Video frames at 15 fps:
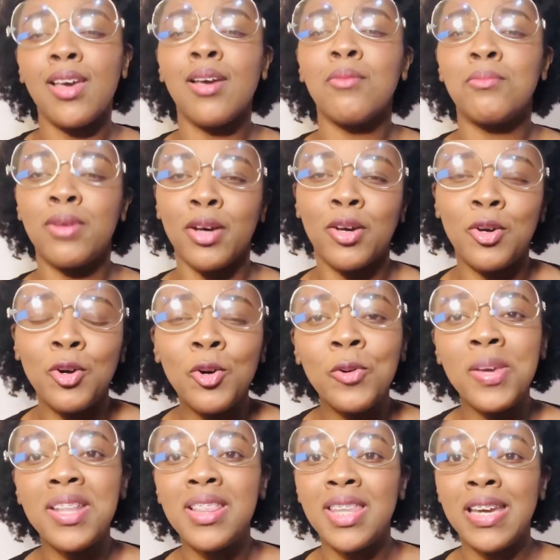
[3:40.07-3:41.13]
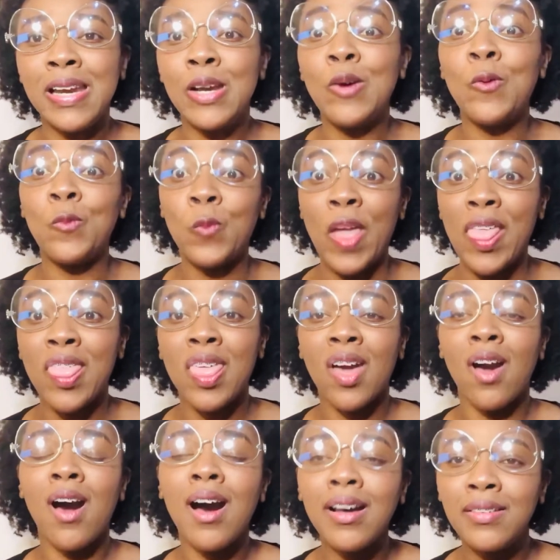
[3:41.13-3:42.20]
But go in there with
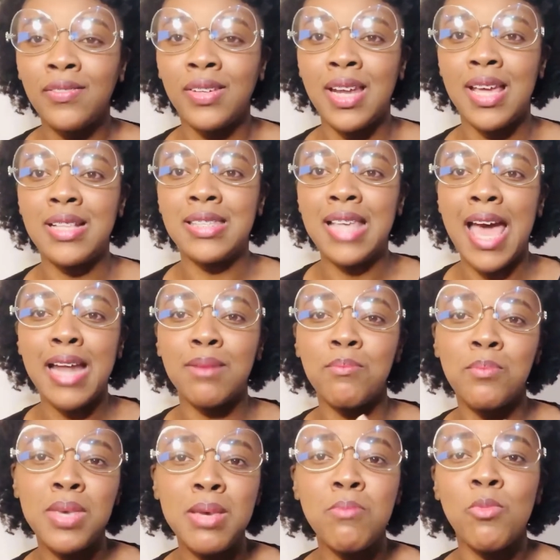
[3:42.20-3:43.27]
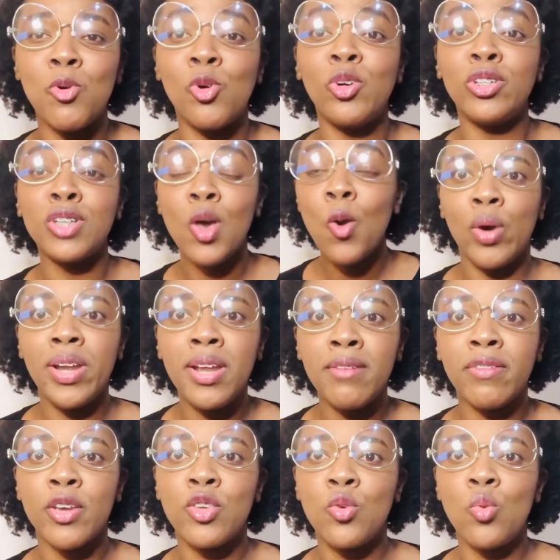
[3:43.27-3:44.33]
confidence and be bold whenever
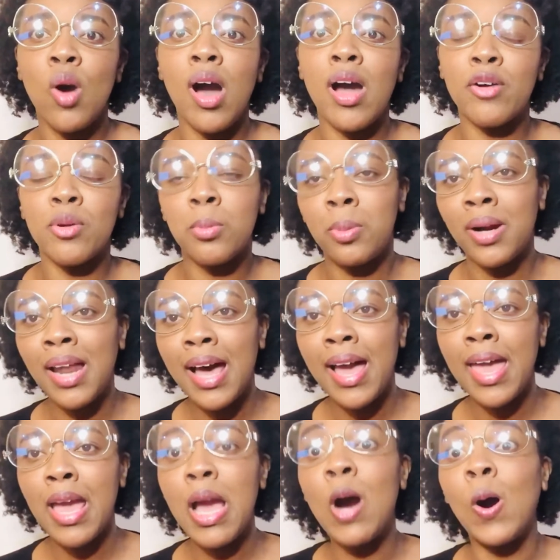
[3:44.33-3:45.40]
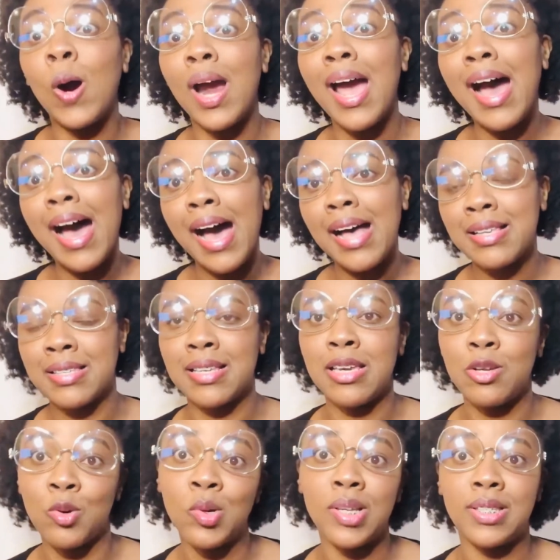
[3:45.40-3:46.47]
you are replying or asking
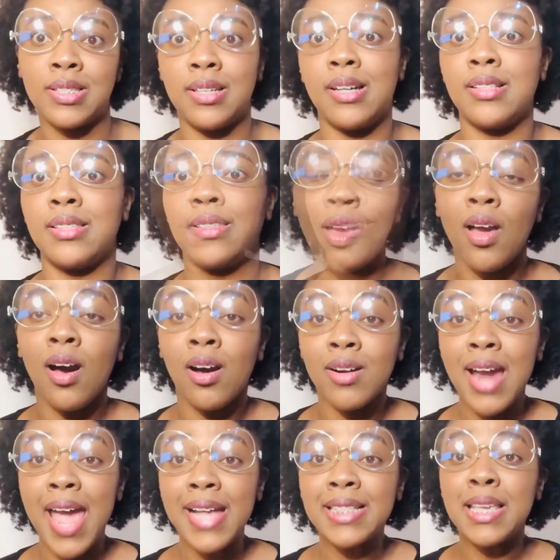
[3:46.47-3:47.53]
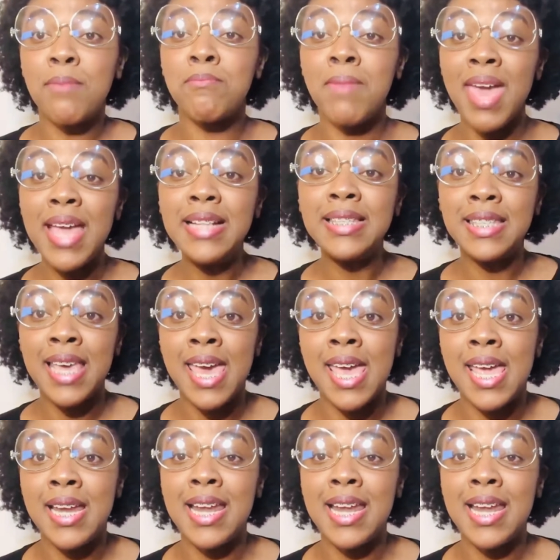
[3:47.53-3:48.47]
questions. All right, maintain